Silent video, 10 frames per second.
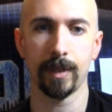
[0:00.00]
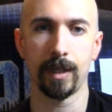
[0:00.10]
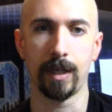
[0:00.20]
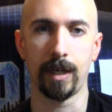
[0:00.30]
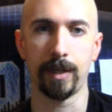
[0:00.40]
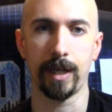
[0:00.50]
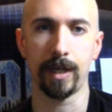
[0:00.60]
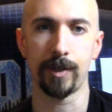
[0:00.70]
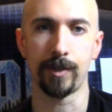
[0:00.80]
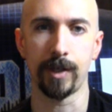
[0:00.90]

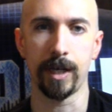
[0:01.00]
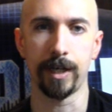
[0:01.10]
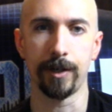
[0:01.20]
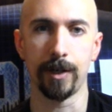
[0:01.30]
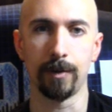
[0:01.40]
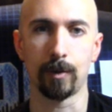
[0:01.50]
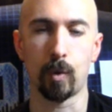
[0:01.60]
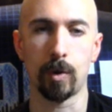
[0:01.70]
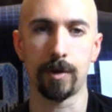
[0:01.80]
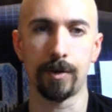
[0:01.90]
That is a no.
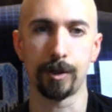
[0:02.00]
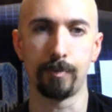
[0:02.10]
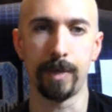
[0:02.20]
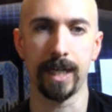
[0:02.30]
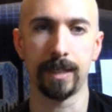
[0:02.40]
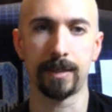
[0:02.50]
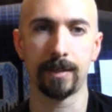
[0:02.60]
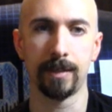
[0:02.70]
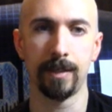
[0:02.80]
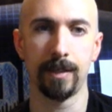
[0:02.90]
Corners bent.
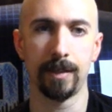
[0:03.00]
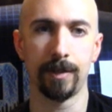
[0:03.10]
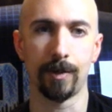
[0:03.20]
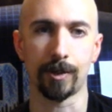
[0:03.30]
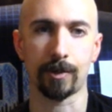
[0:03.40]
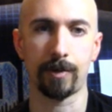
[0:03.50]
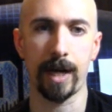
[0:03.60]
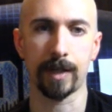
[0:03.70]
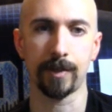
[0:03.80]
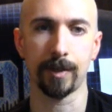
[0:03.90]
There's
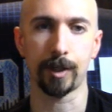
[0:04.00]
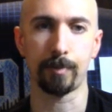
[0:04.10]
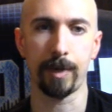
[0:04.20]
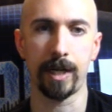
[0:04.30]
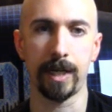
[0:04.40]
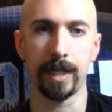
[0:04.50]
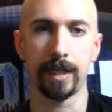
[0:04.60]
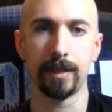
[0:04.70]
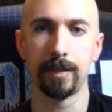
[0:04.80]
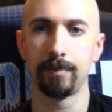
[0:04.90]
cracks on the
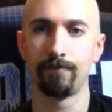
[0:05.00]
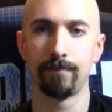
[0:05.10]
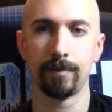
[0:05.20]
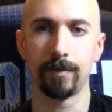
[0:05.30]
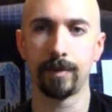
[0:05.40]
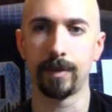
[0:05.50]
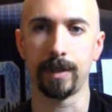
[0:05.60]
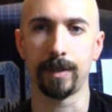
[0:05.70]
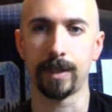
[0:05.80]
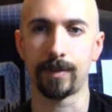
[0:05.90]
spine.
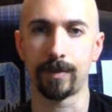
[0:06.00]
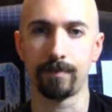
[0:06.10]
No, that's